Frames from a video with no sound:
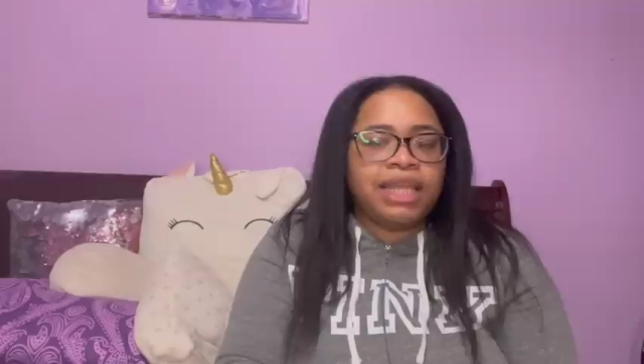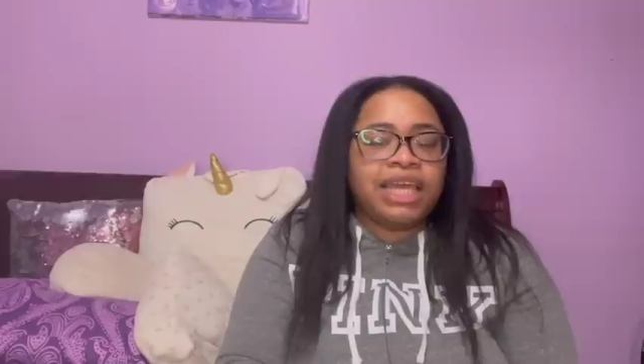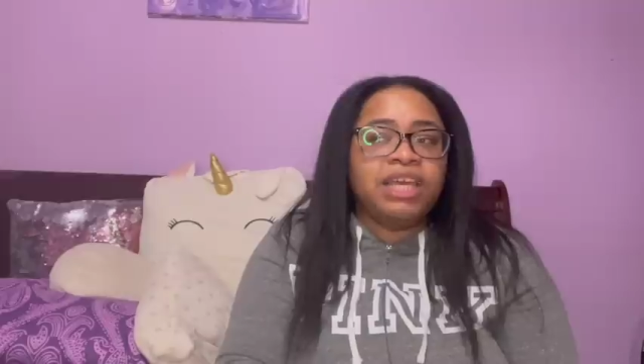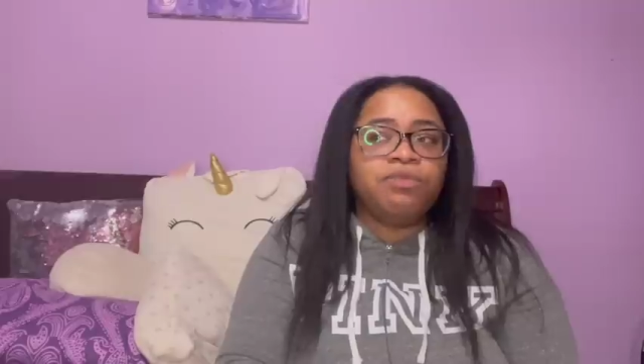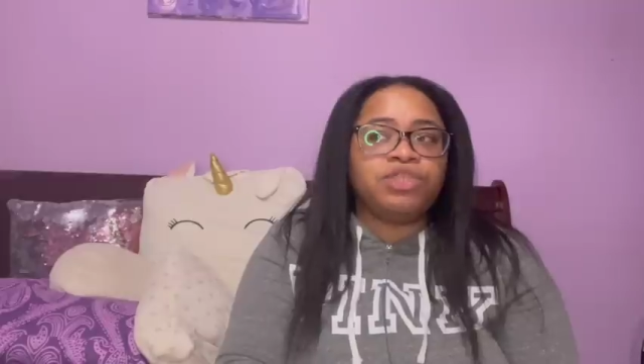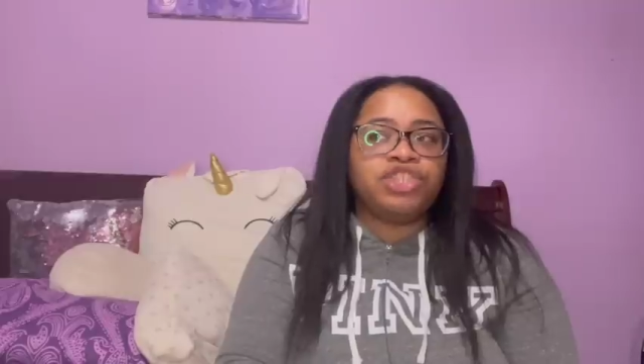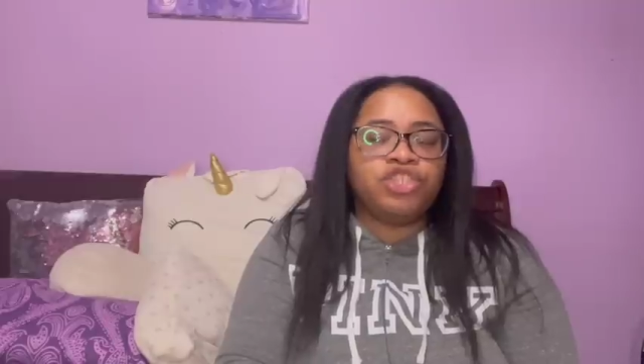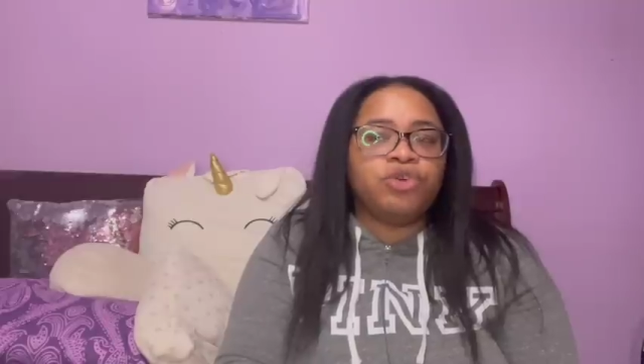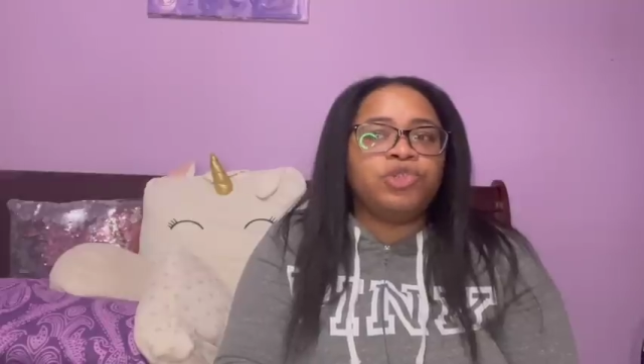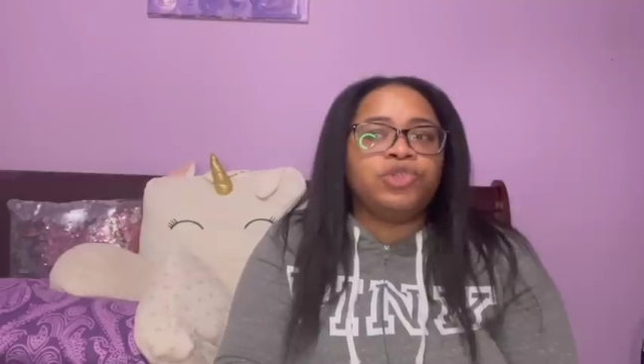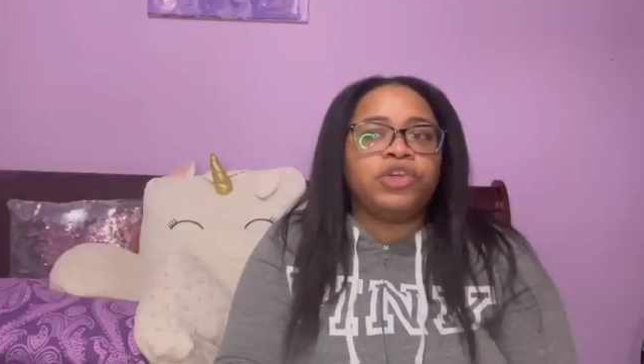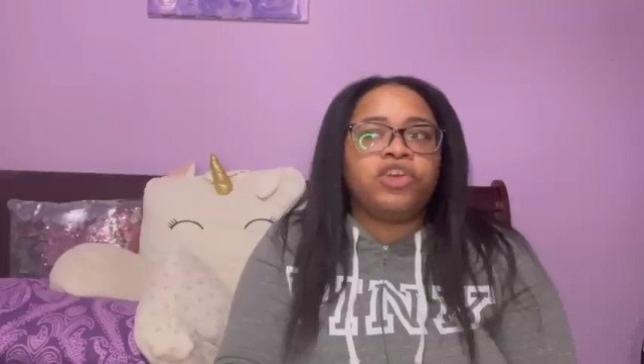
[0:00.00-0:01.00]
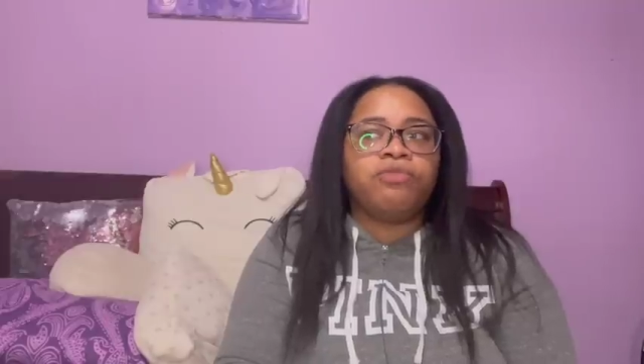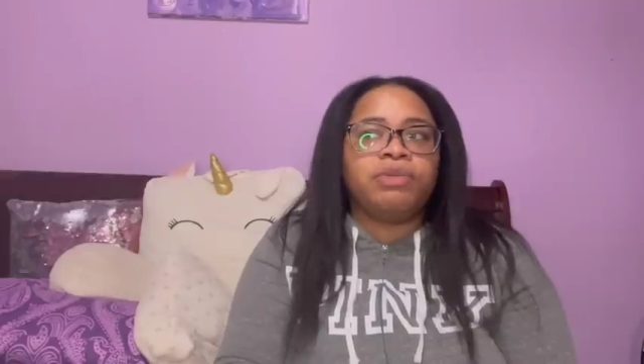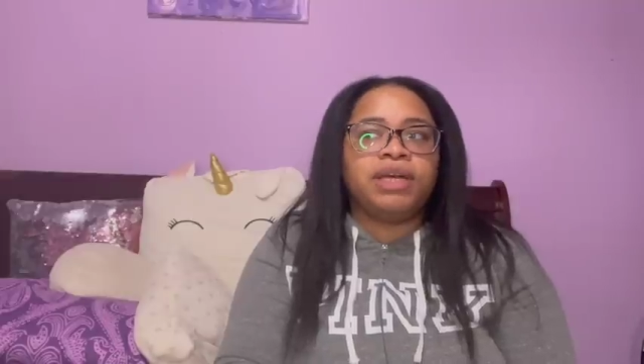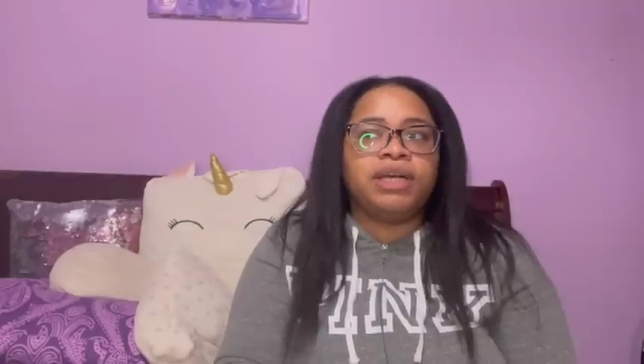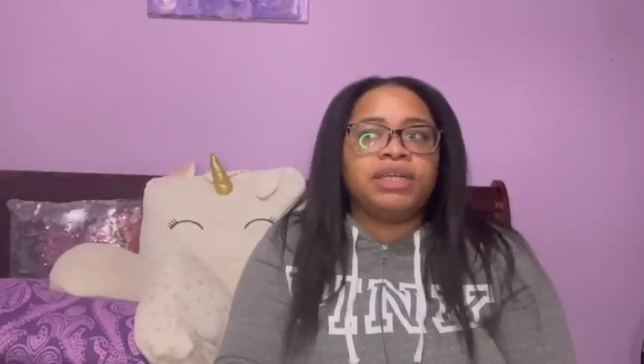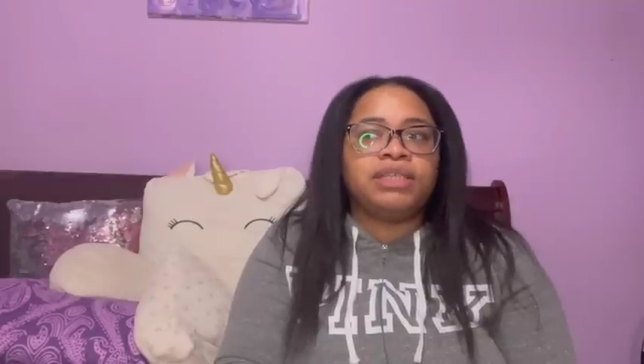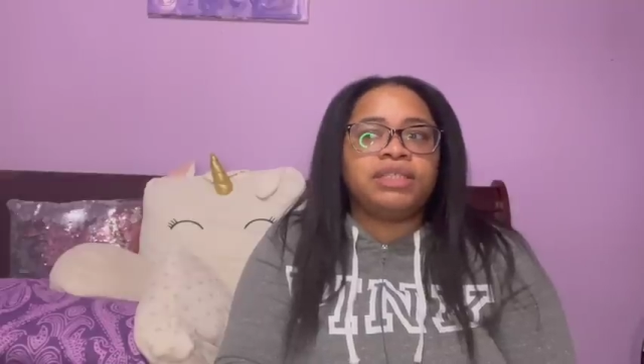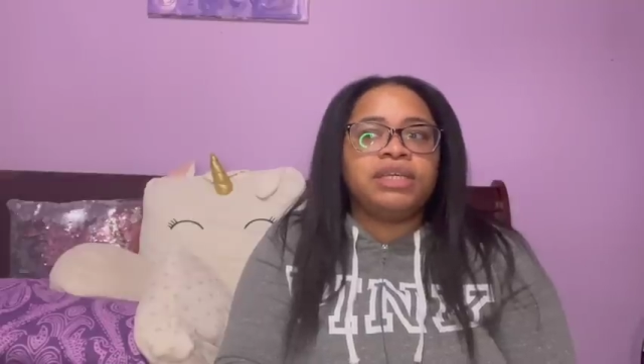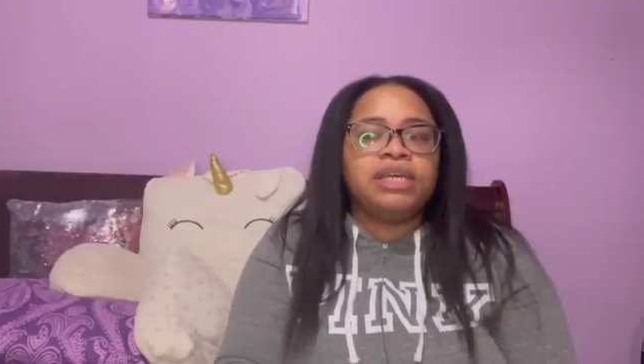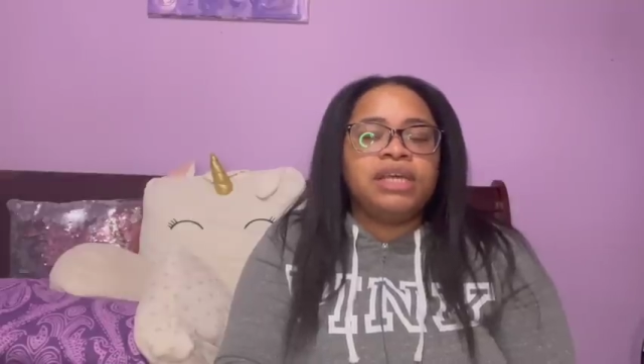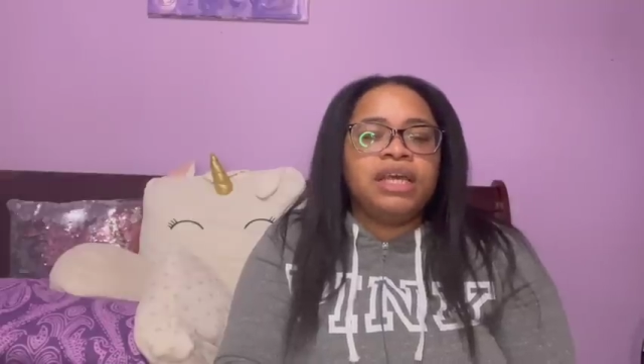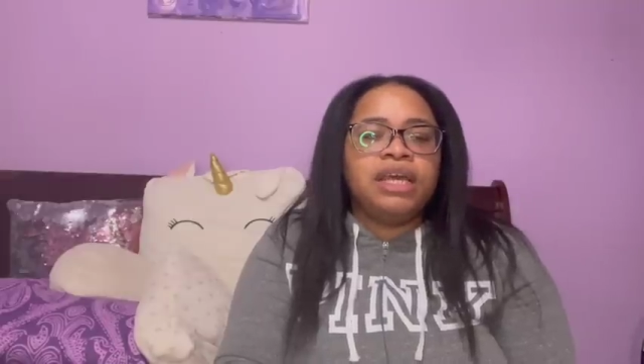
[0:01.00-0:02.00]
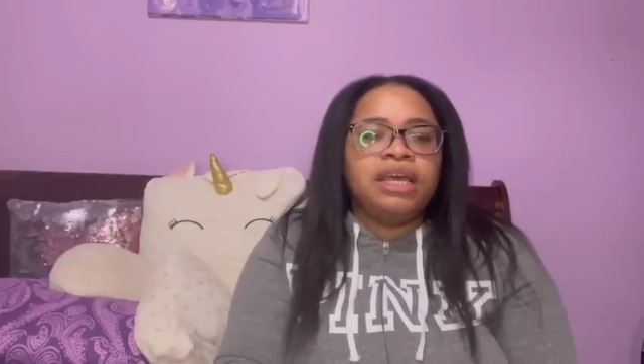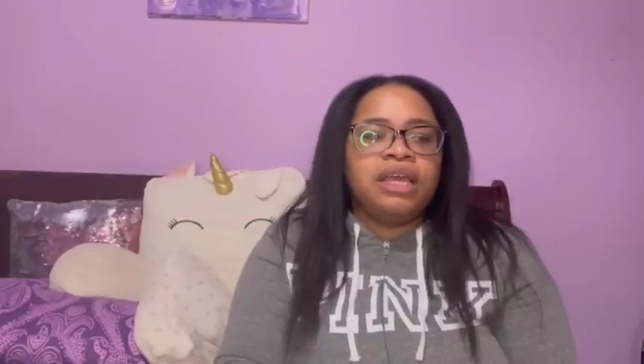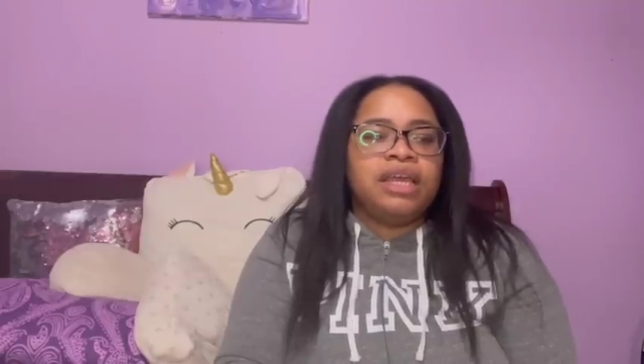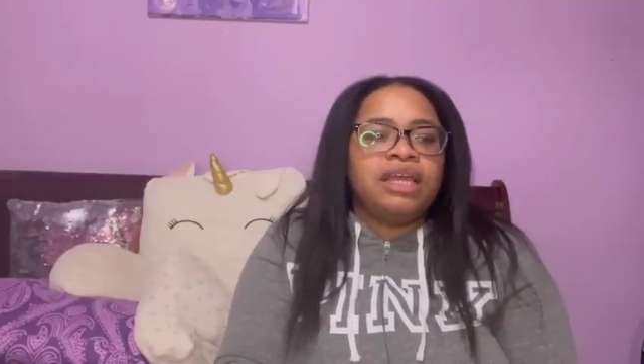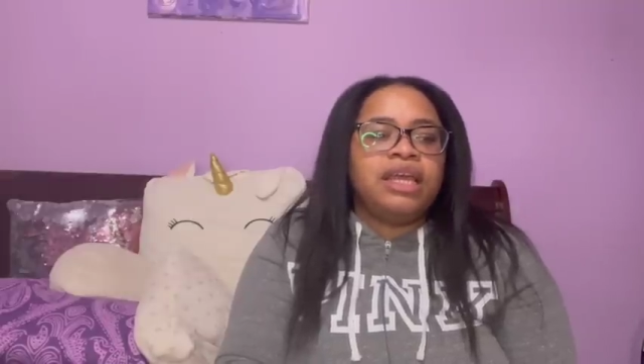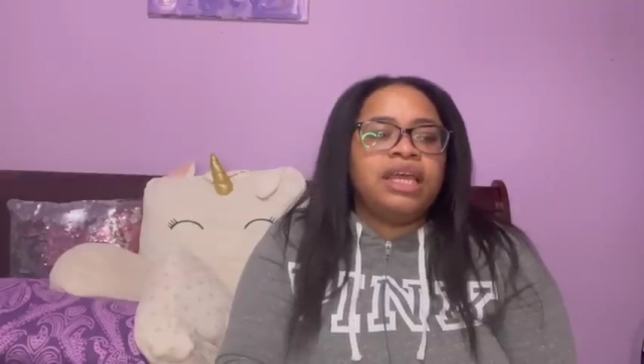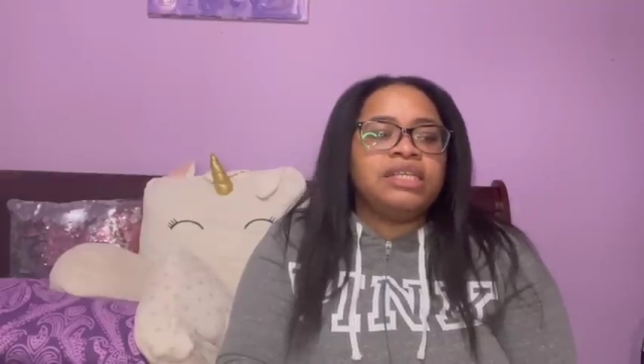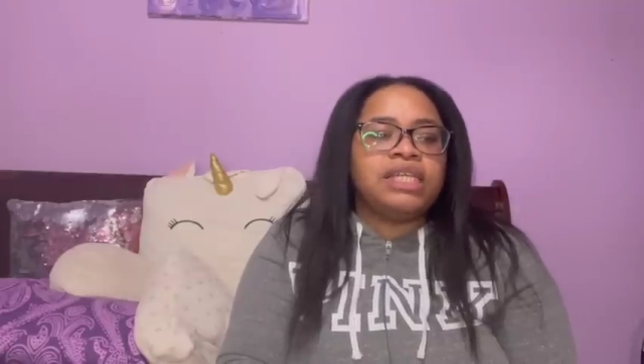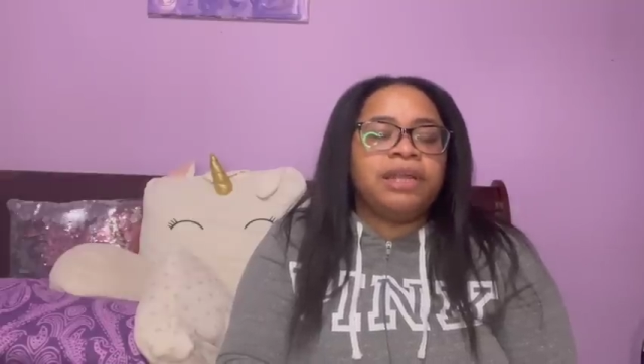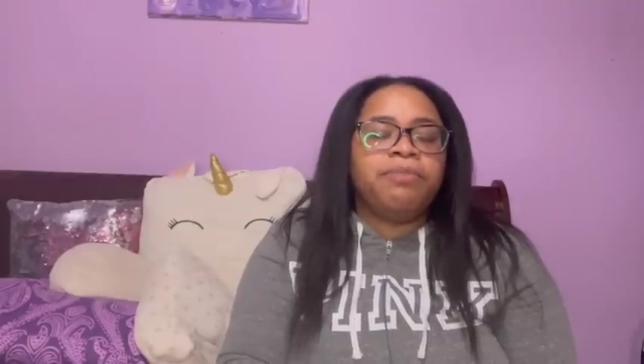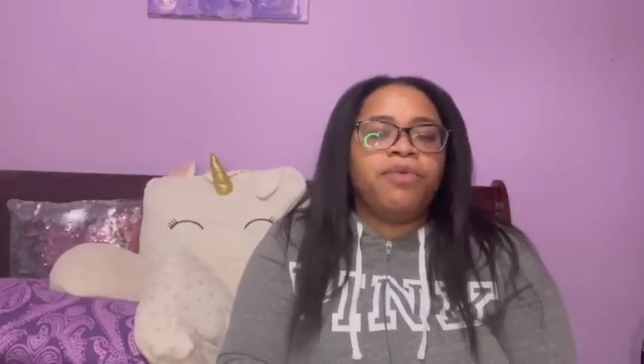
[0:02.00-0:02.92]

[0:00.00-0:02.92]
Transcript: Like, he was so triggered because he's at a